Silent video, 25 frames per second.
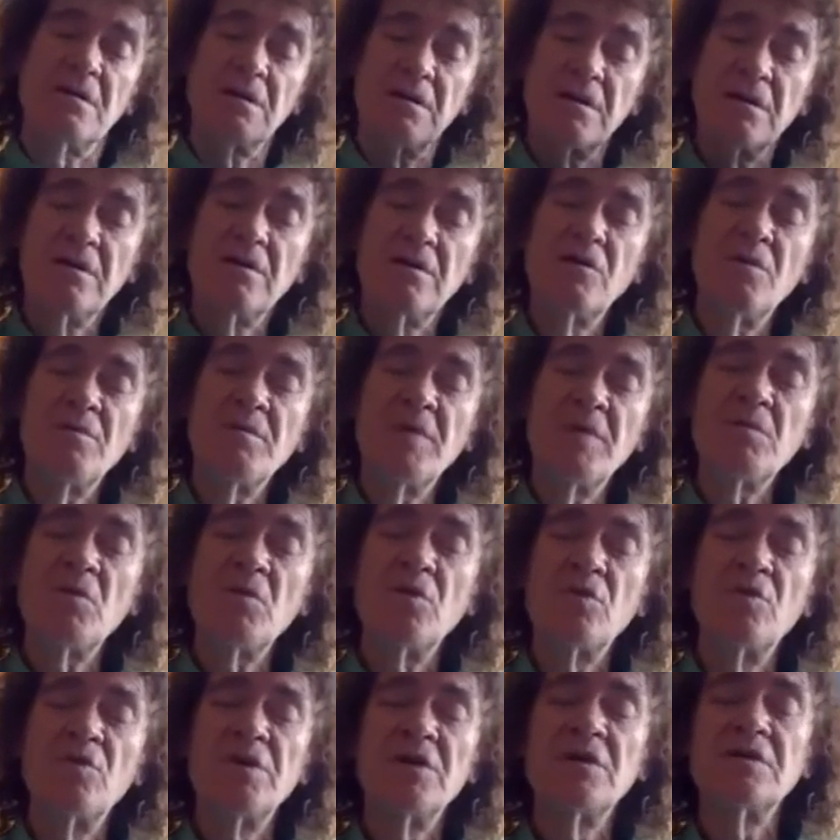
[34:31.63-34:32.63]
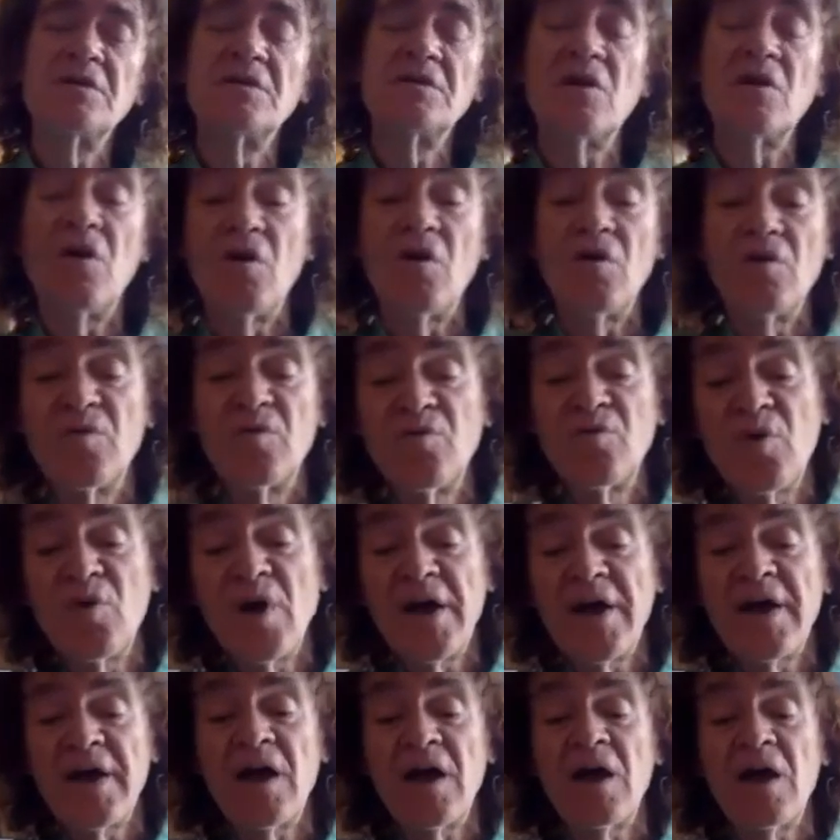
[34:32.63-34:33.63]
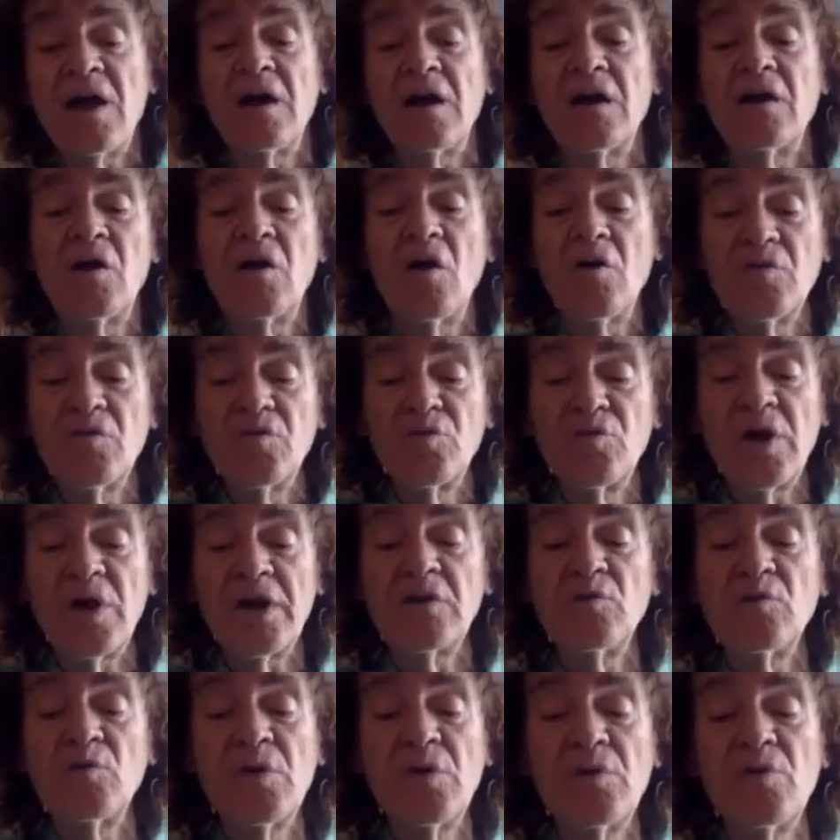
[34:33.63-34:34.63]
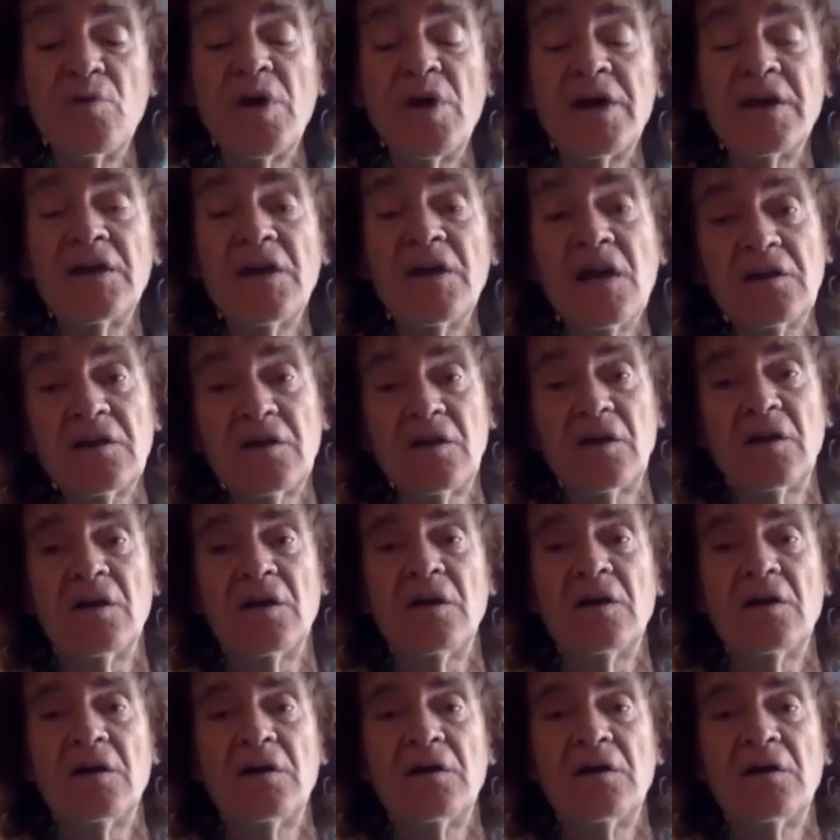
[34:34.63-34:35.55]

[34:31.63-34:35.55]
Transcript: the memories of when we were younger.